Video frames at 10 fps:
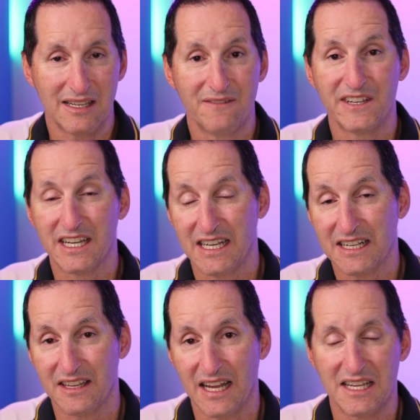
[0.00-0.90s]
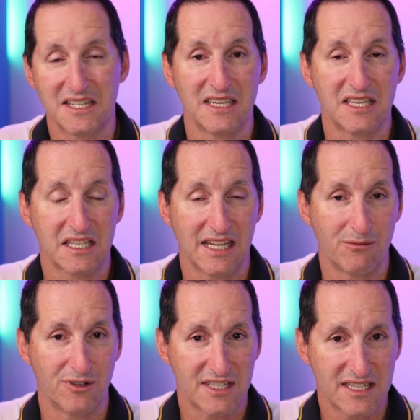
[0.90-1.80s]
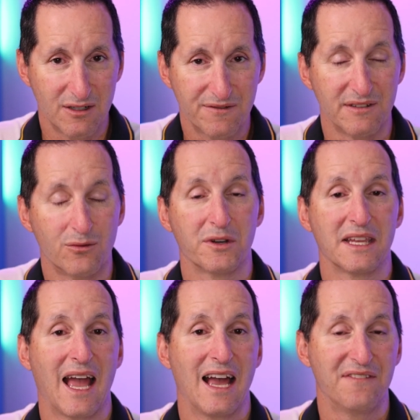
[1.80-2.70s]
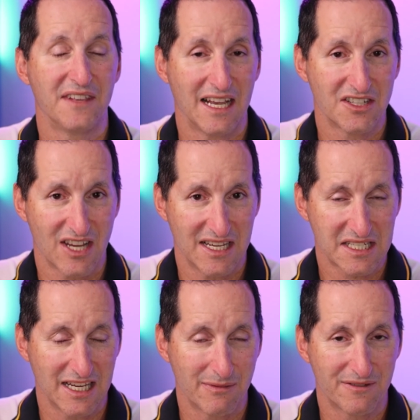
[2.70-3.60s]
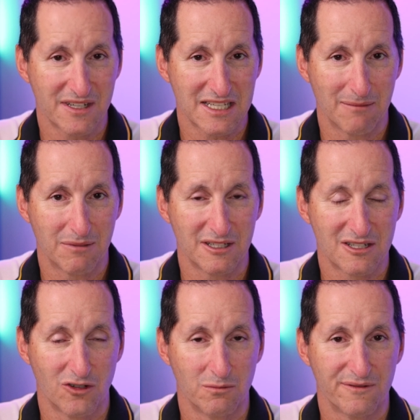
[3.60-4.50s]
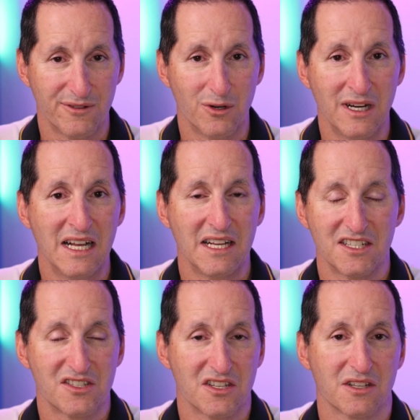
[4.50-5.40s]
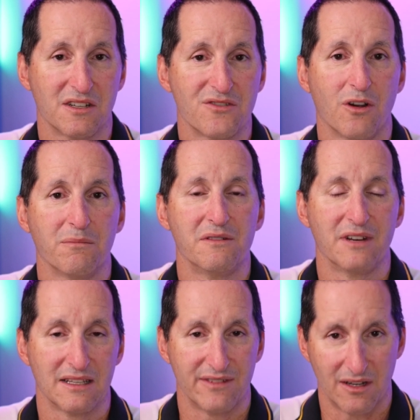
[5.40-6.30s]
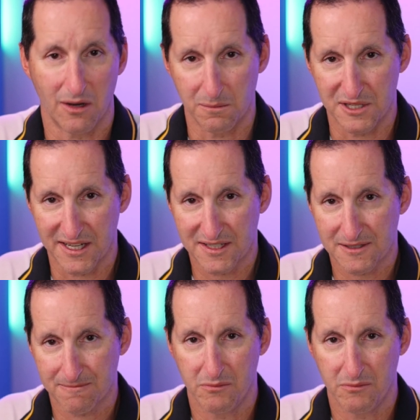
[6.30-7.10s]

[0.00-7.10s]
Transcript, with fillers: If you're connected as the schema itself, you've already had the HR schema, for example, installed before, it's just going to drop the relevant relevant objects.